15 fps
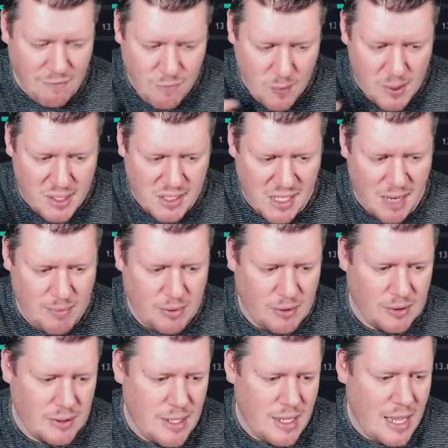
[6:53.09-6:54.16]
for
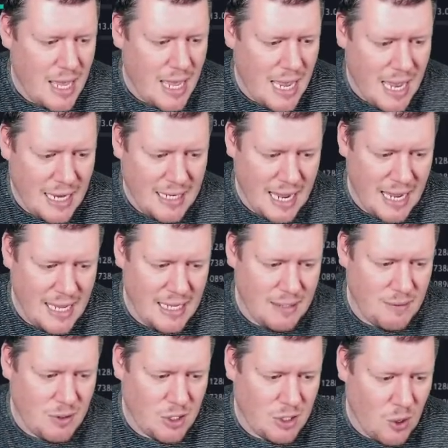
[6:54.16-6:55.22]
example. HUD
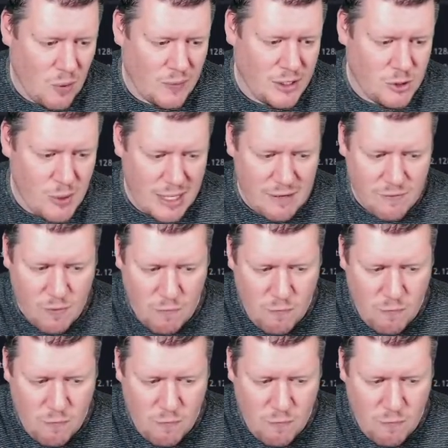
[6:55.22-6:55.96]
8 currently trading for